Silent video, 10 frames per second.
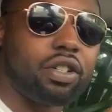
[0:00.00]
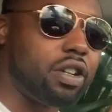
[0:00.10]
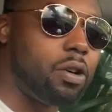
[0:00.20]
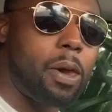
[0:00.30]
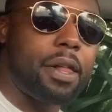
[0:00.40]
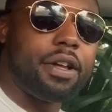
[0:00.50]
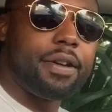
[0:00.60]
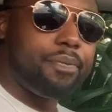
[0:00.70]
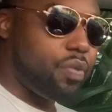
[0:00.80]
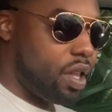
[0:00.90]
So
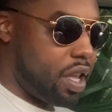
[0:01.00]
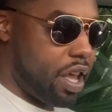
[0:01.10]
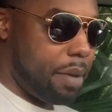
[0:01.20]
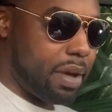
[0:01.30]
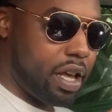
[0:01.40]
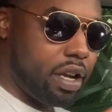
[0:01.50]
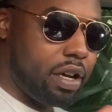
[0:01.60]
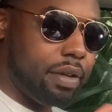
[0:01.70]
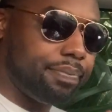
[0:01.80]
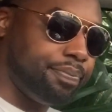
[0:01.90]
yeah, man,
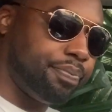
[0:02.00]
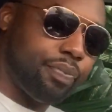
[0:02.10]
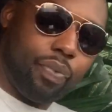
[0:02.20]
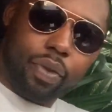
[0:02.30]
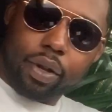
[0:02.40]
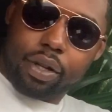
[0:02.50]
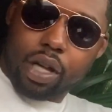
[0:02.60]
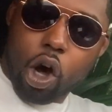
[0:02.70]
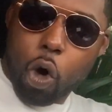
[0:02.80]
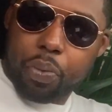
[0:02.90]
um
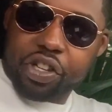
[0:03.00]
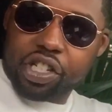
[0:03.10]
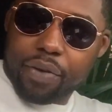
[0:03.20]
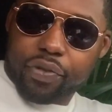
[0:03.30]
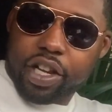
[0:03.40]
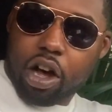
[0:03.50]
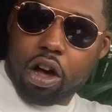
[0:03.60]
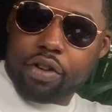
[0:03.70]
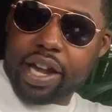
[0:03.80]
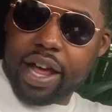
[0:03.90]
I'll open this up for
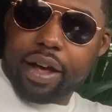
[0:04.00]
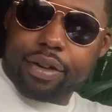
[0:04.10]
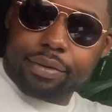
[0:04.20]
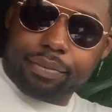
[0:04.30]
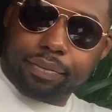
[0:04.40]
y'all now.